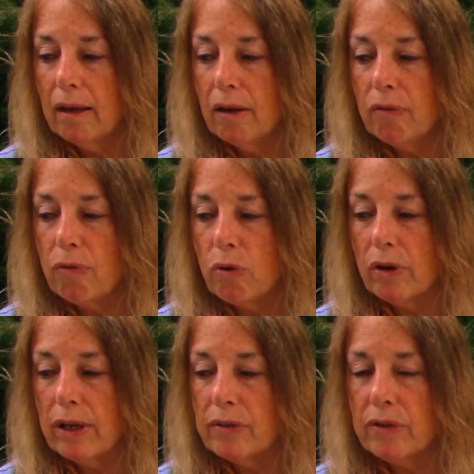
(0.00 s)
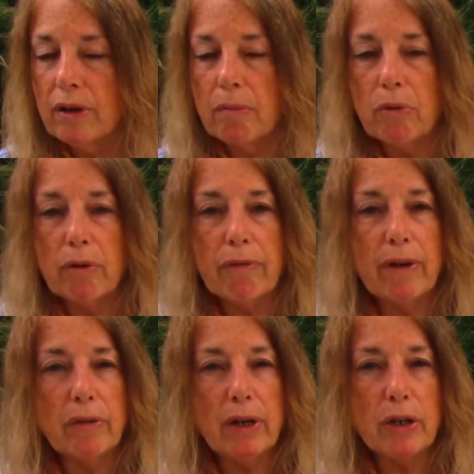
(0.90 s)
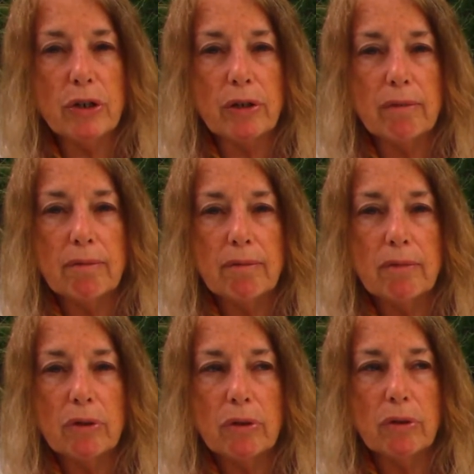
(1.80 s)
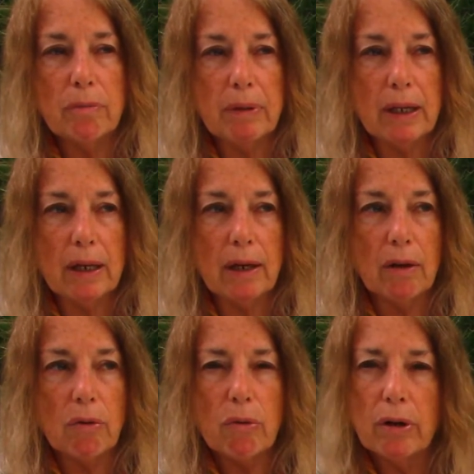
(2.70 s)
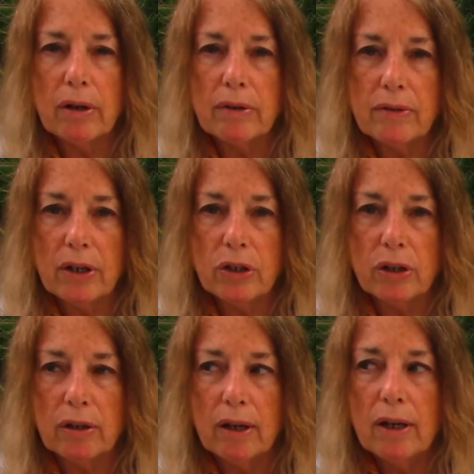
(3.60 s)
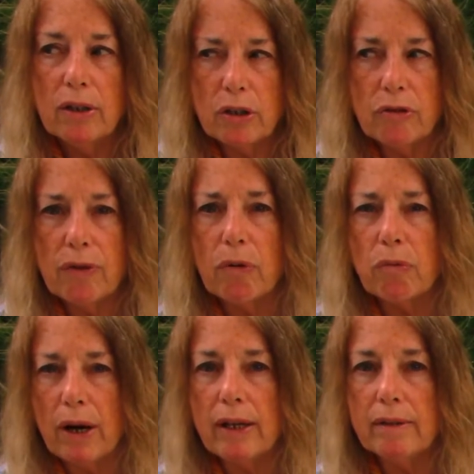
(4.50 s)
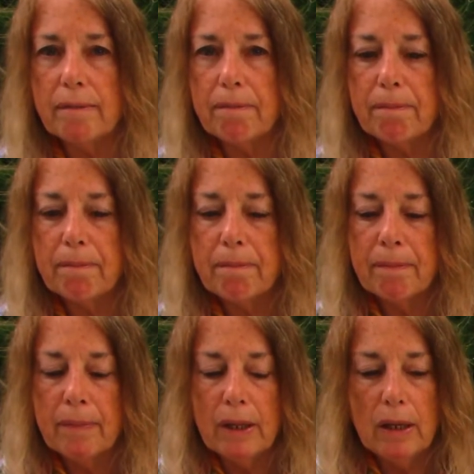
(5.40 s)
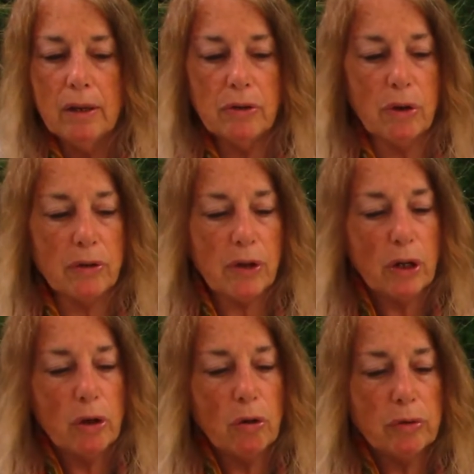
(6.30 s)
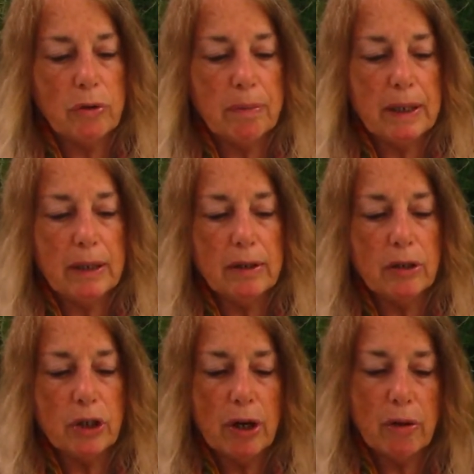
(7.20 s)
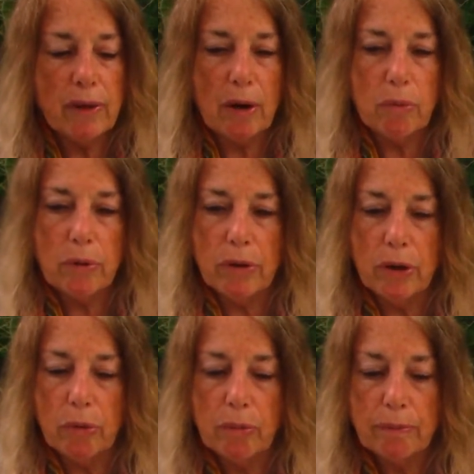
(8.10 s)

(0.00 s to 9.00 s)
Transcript: four is a number of foundation, good beginning, organization. Just felt right. So as I go to begin to share that with you,